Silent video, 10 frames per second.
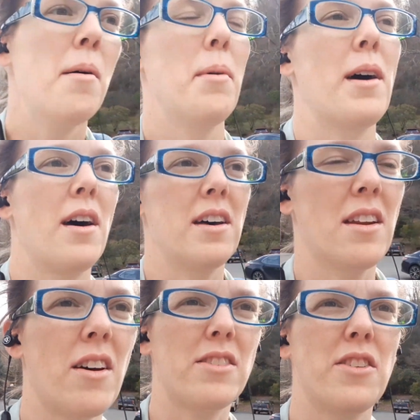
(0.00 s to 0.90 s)
but
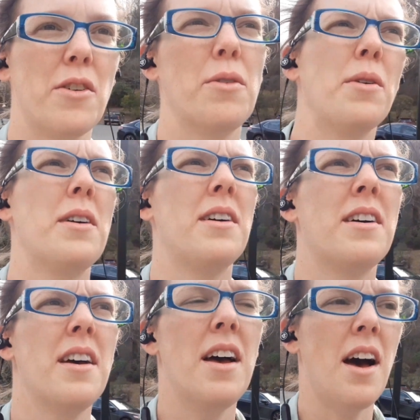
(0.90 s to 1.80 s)
also
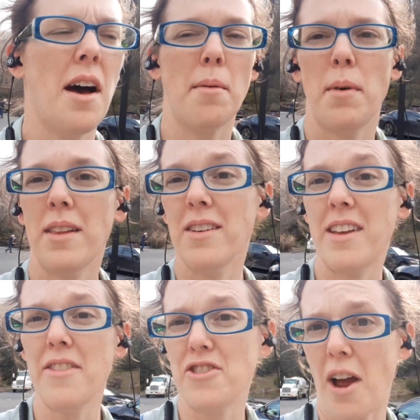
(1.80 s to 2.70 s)
a little
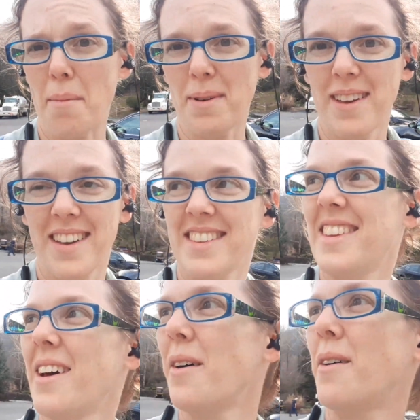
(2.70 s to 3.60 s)
gift shop.
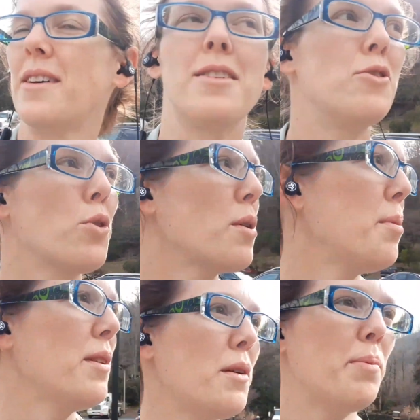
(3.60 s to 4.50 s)
So
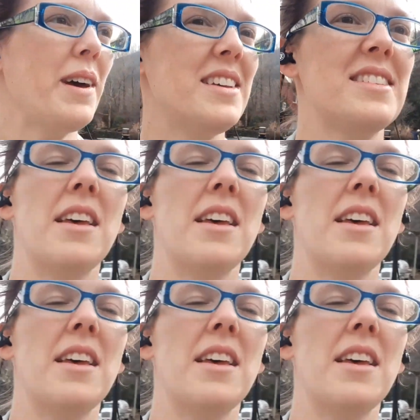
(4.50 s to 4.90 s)
adorable little place.